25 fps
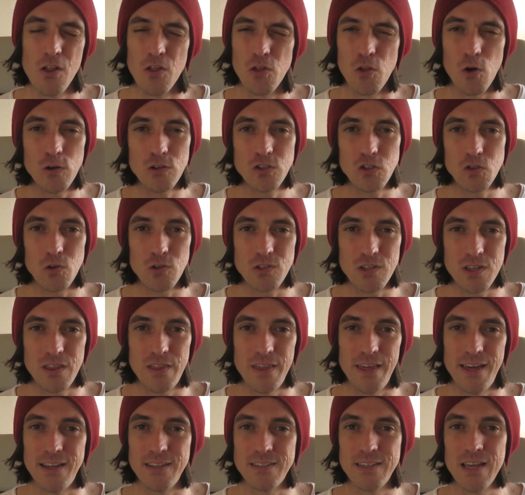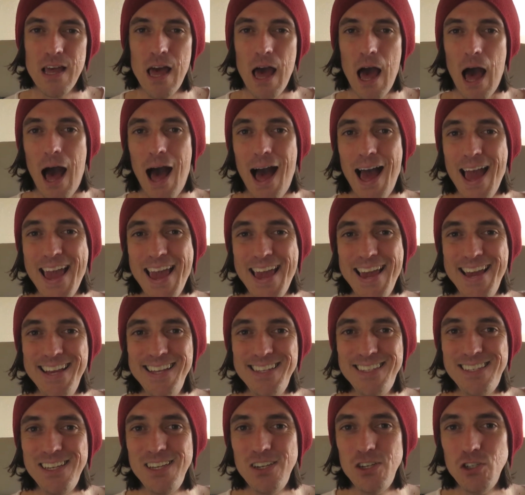Those sorts of things are
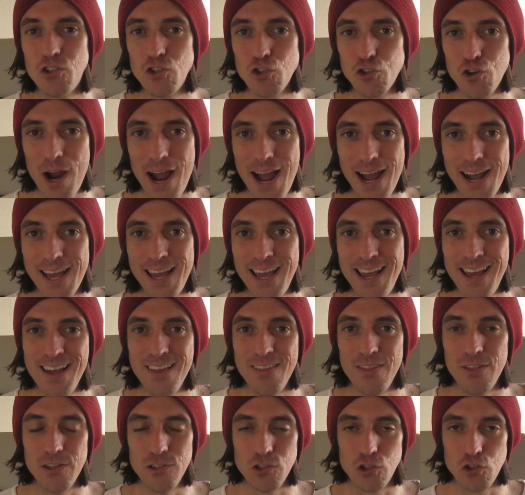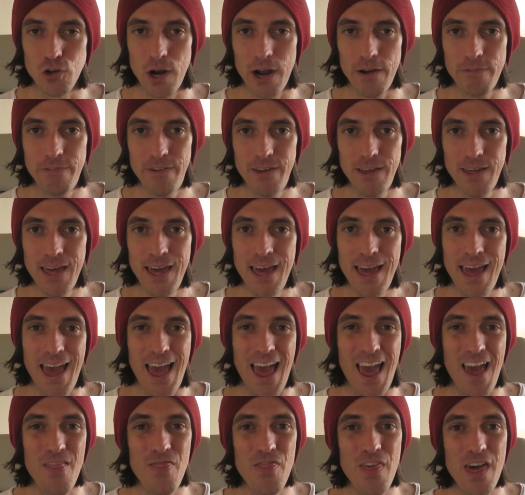easier to track than traffic,
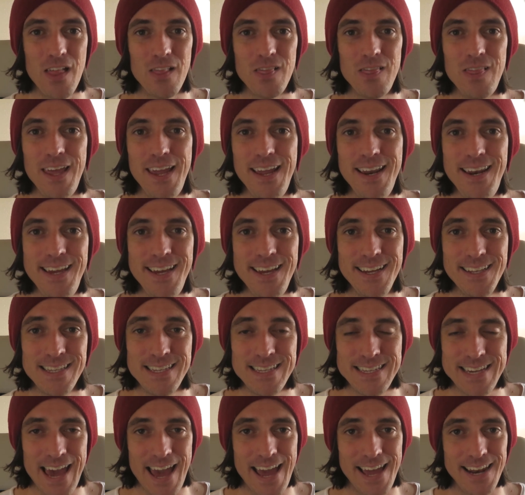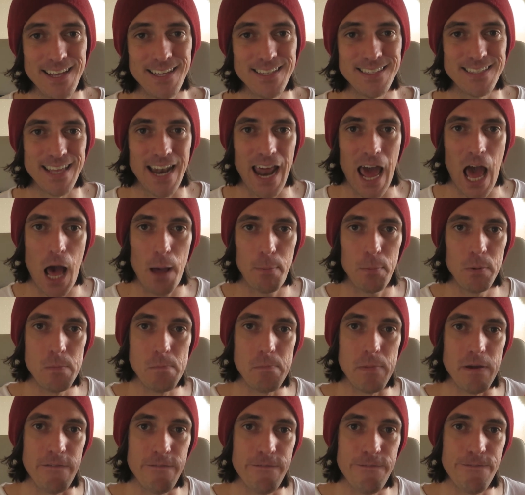and they're leading indicators that
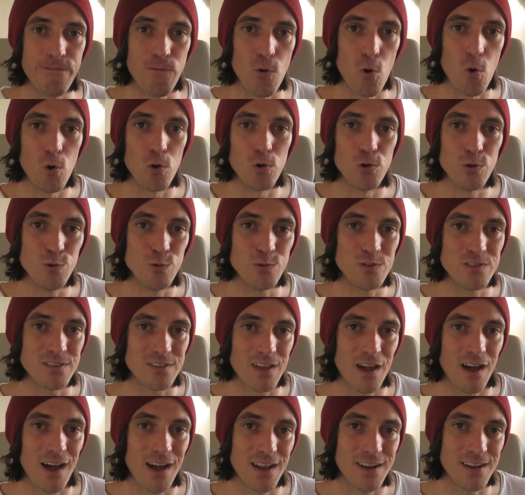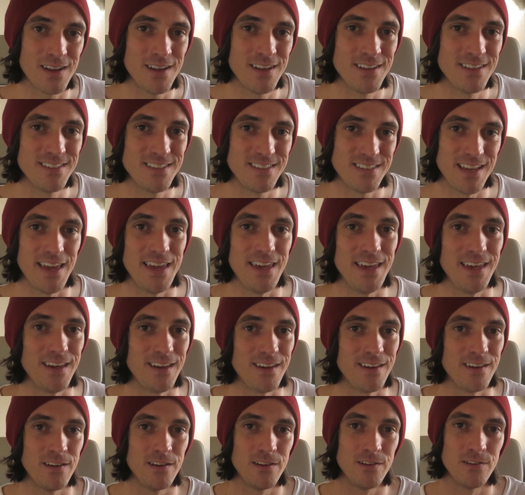happen before you start
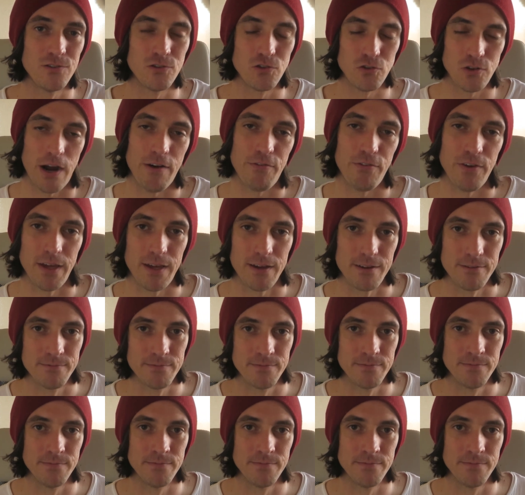seeing traffic.